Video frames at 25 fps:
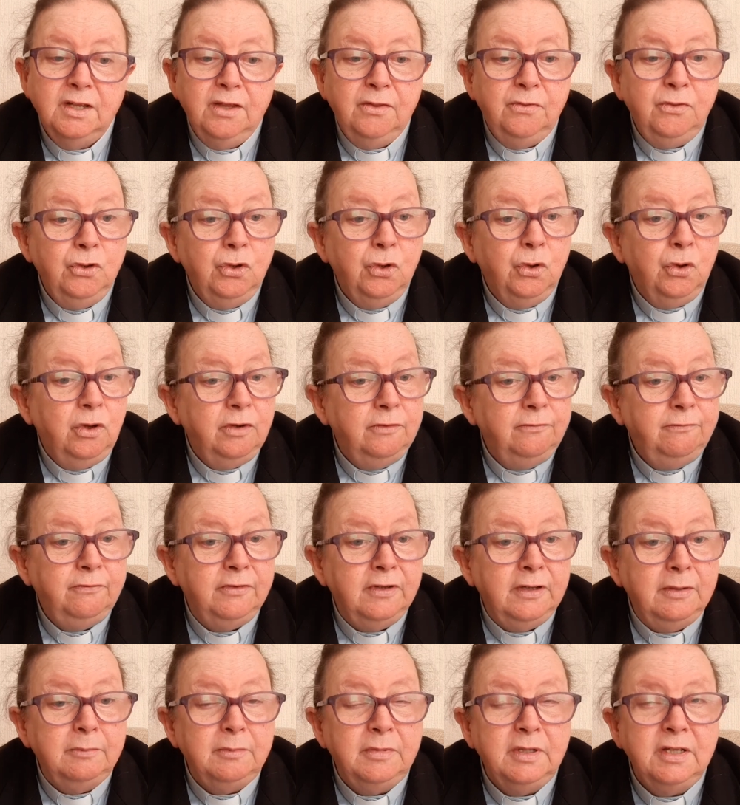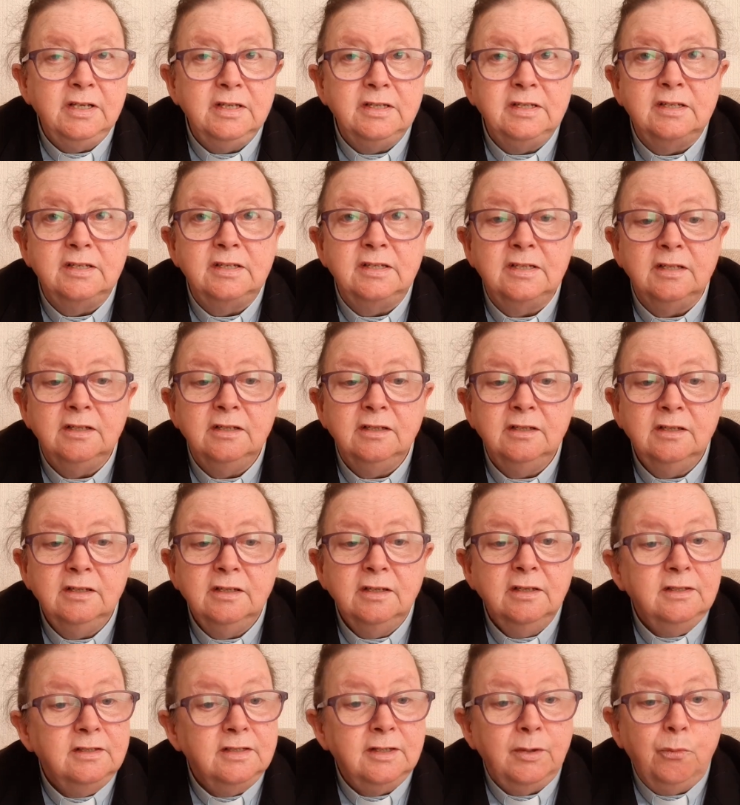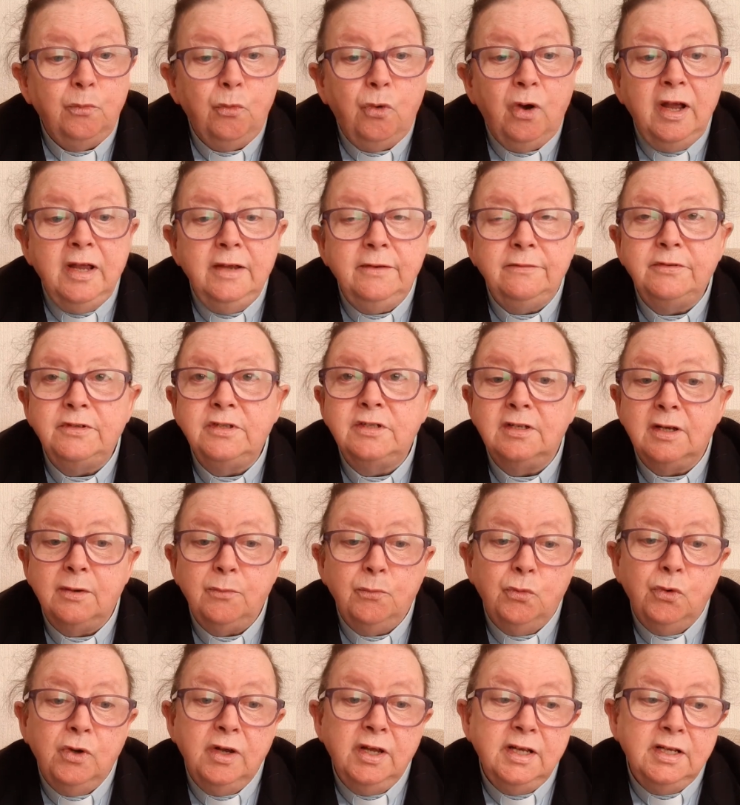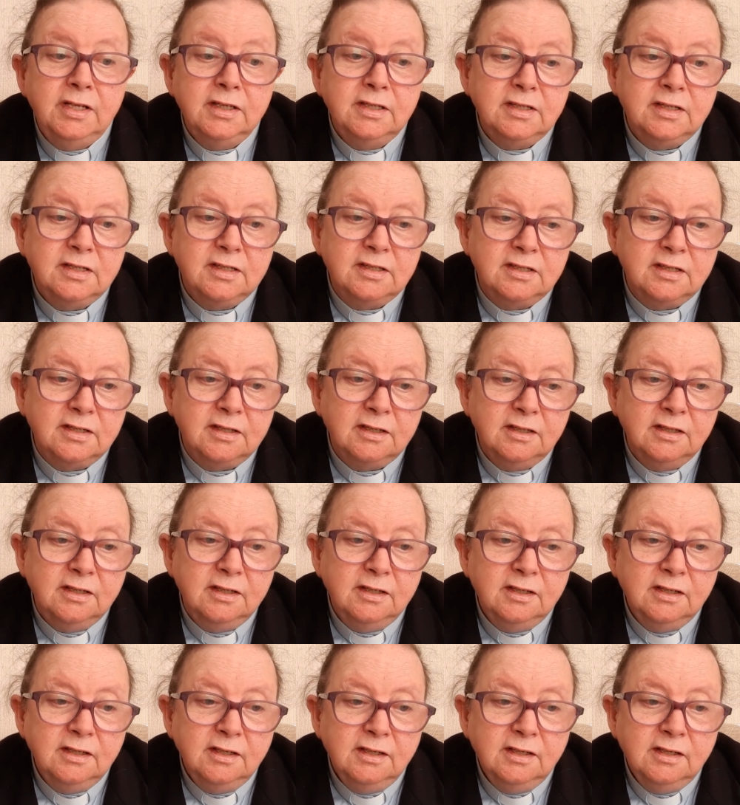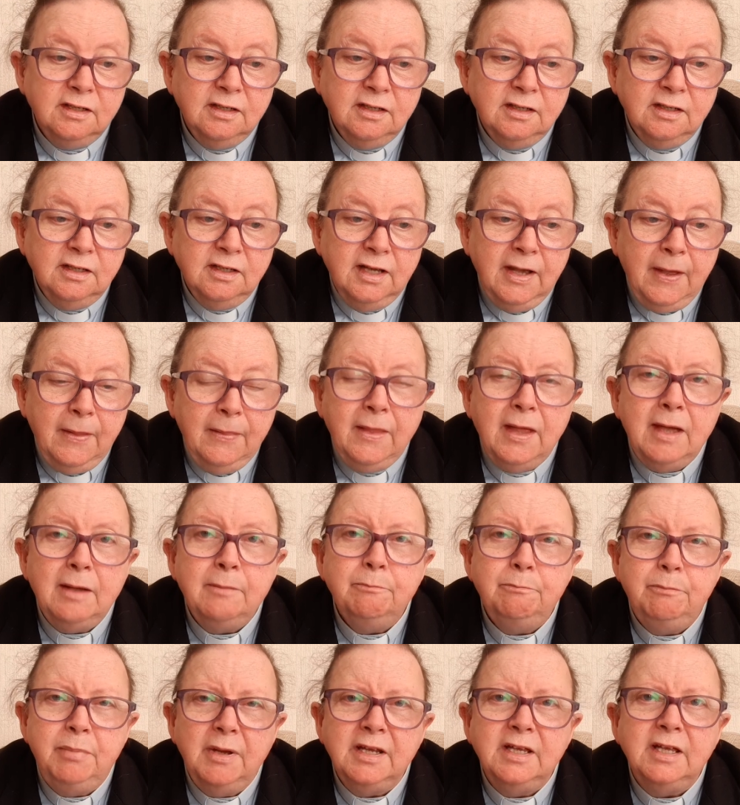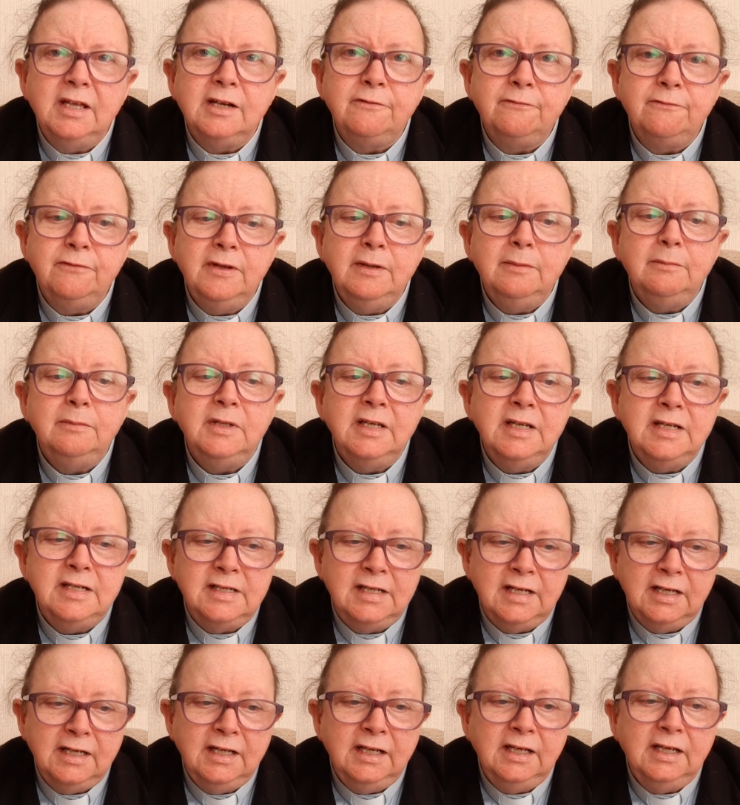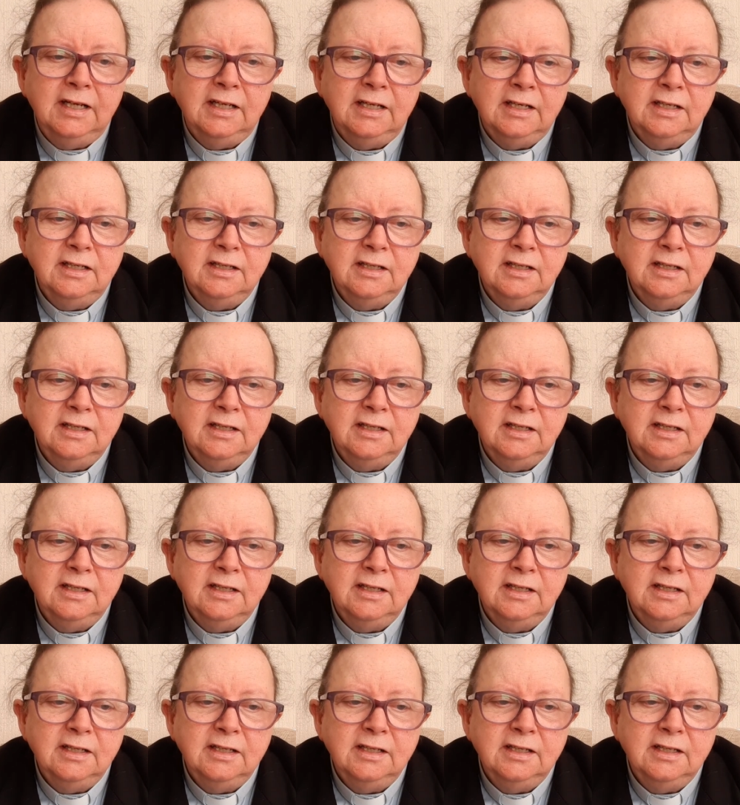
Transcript: They all had families, some wives, some wains, and that bigger family too,